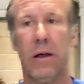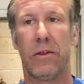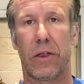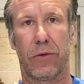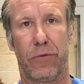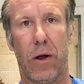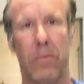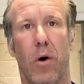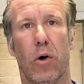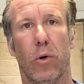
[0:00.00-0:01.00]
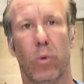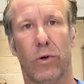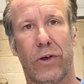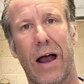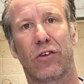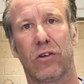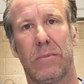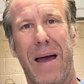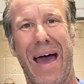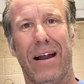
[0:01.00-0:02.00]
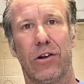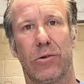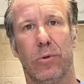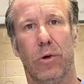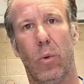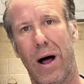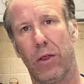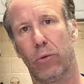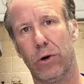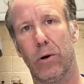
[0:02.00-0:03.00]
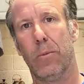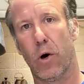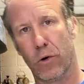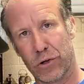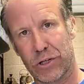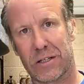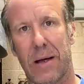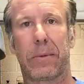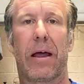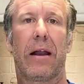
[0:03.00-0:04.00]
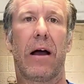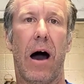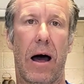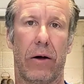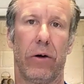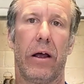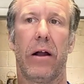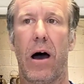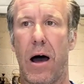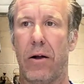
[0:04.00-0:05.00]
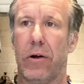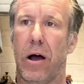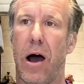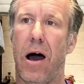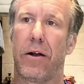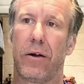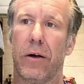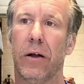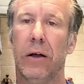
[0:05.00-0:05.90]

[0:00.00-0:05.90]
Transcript: that the front motor was actually manageable while the rear motor just kept getting hotter and hotter and hotter.